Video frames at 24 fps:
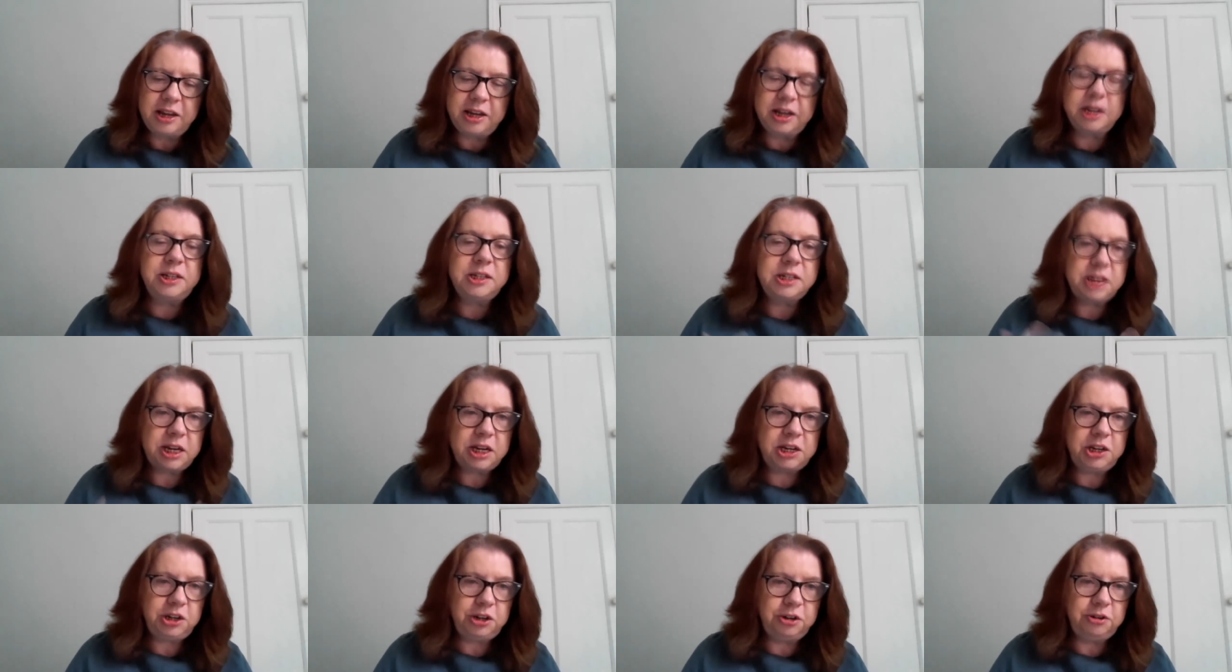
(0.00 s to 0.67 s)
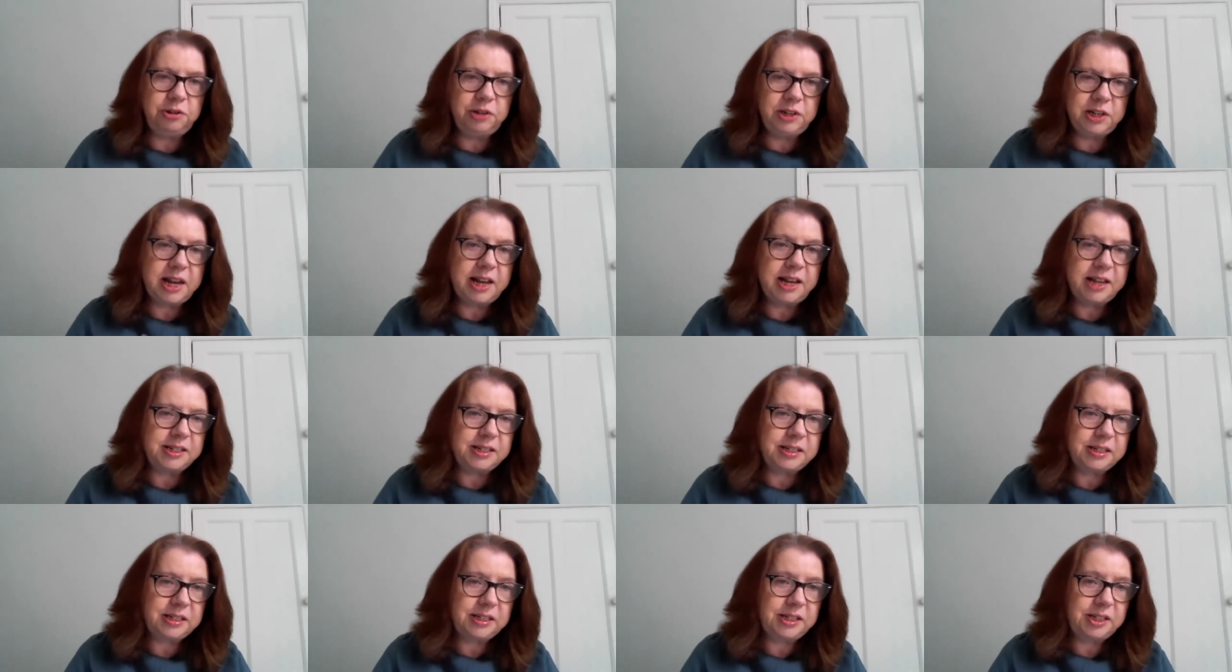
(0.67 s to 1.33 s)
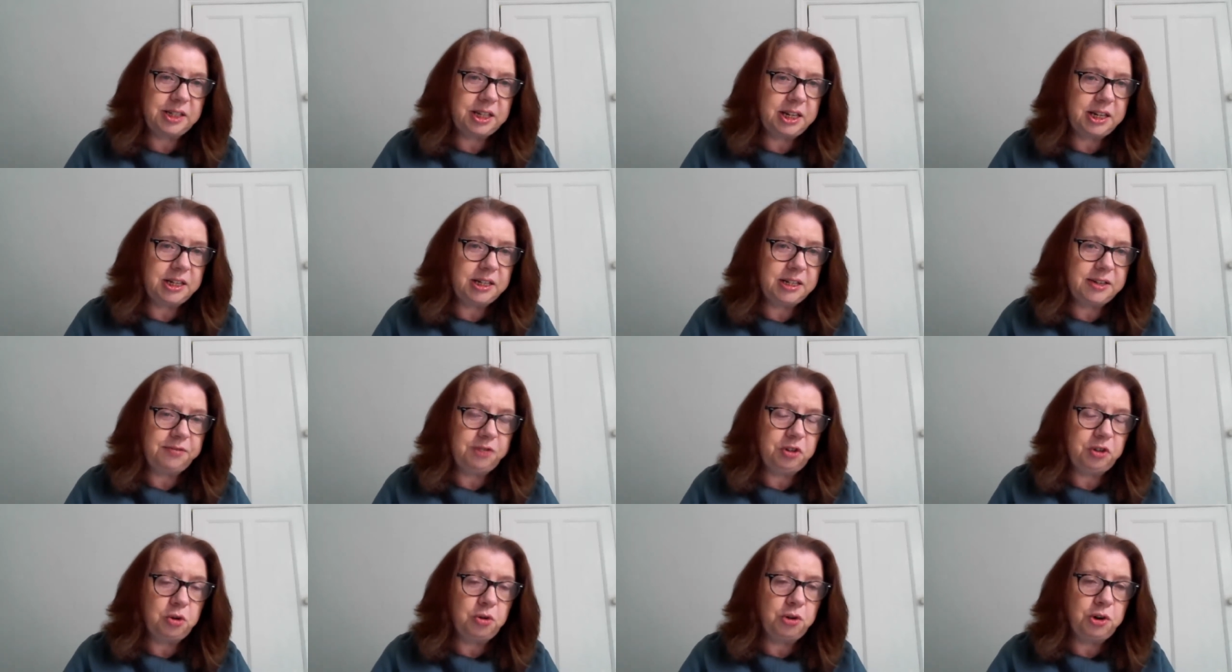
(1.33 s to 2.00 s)
continued as things
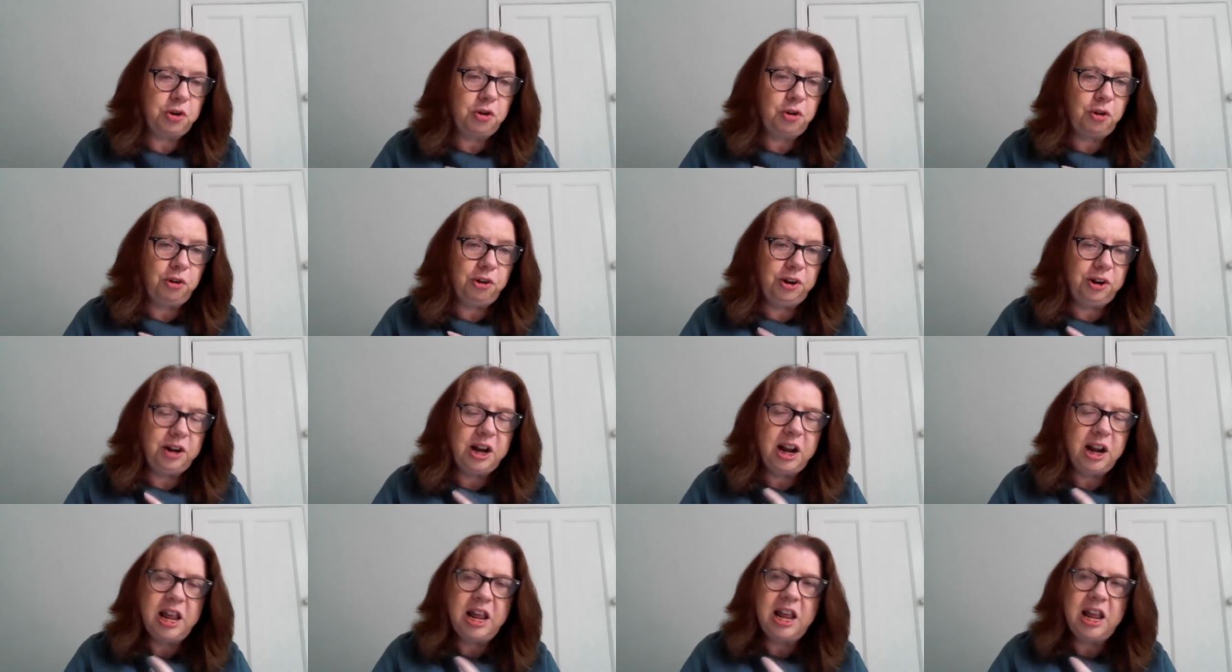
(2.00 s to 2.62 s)
have gone on,